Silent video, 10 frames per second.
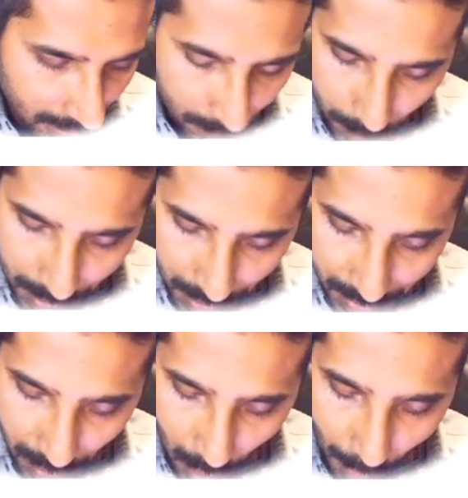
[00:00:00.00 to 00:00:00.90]
which is
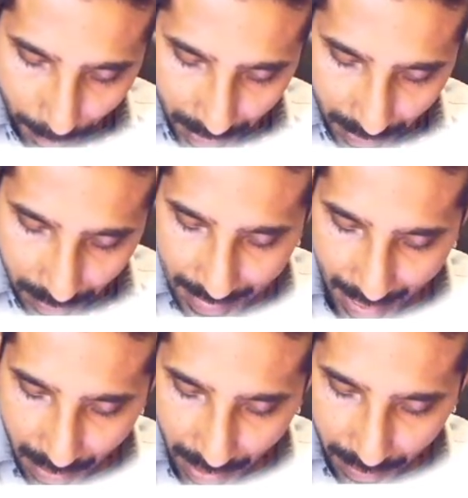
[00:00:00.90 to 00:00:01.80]
Optical
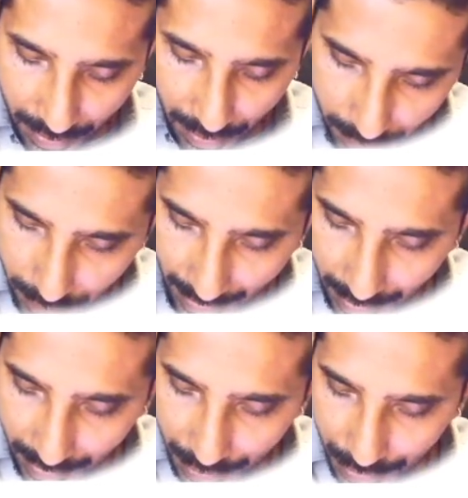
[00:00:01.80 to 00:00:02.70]
Character
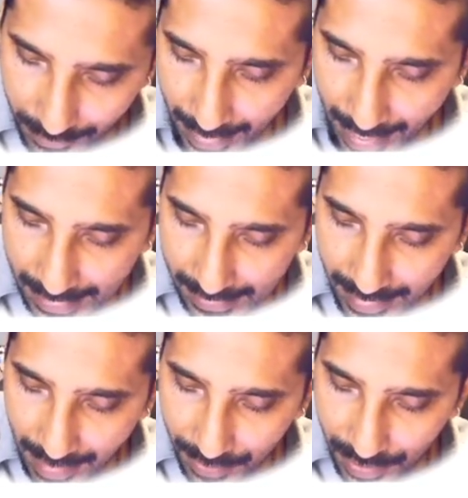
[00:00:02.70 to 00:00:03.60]
Recognition. As the
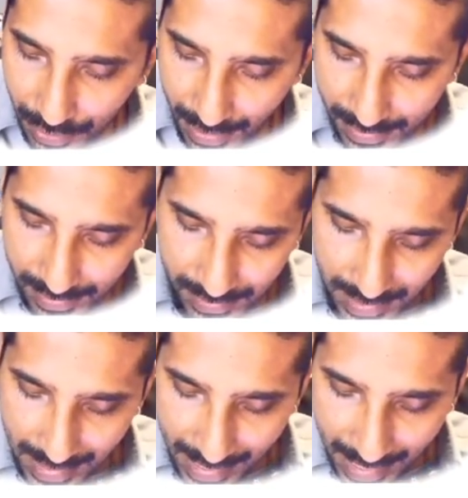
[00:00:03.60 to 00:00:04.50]
name suggests,
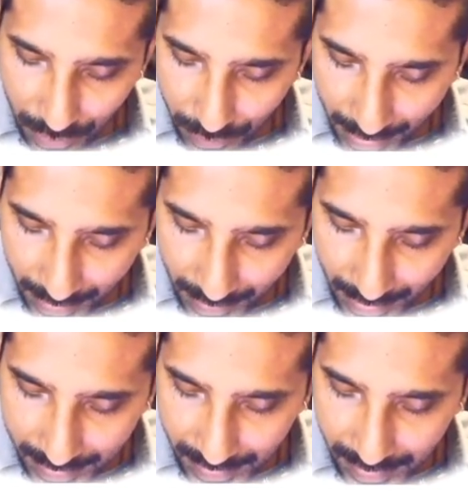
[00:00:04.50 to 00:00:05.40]
it
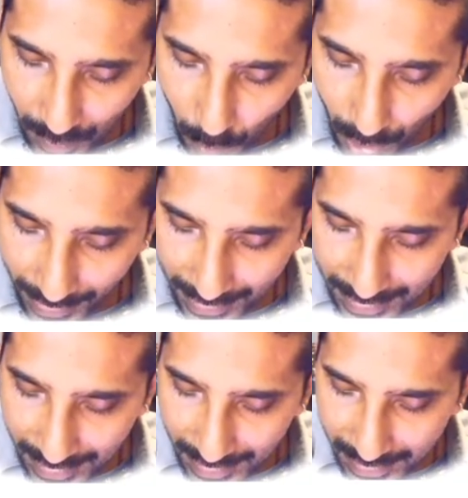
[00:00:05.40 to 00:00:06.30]
recognizes what it
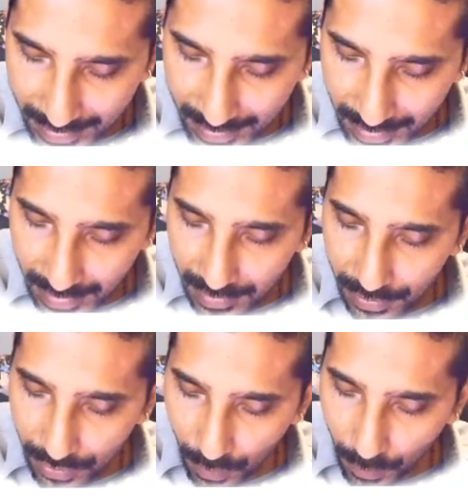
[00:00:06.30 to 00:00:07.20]
sees.
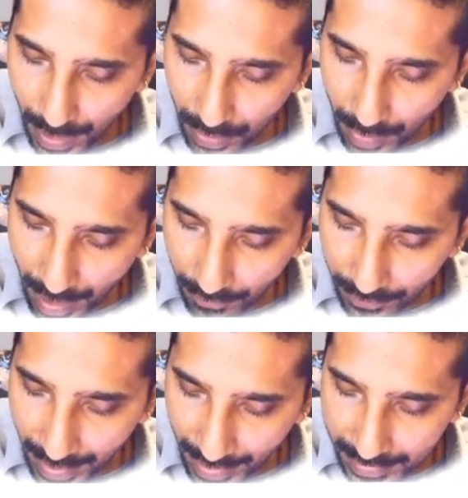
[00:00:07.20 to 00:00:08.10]
So where you have
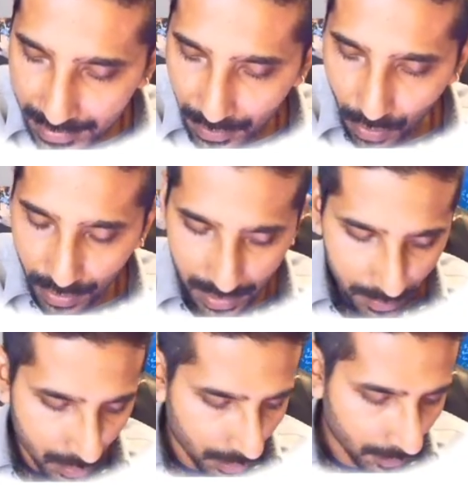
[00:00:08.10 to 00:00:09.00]
text or some
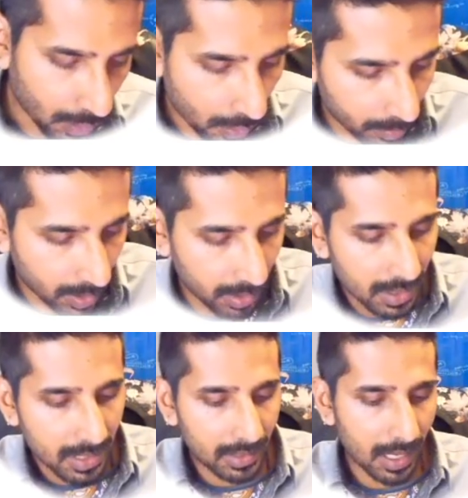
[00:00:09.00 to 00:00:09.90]
sort of document
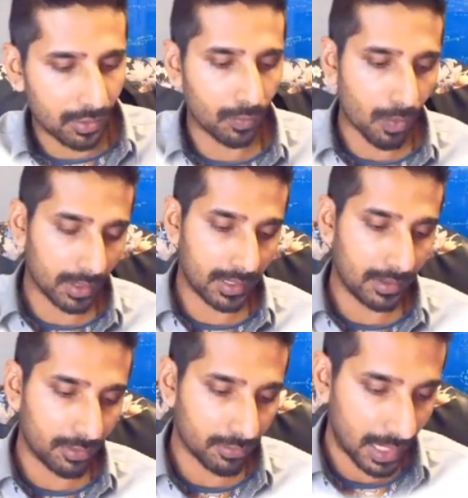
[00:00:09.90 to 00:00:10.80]
that you want it
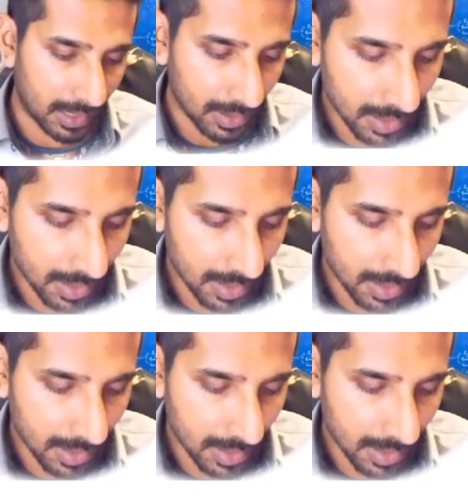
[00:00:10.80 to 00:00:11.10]
to read,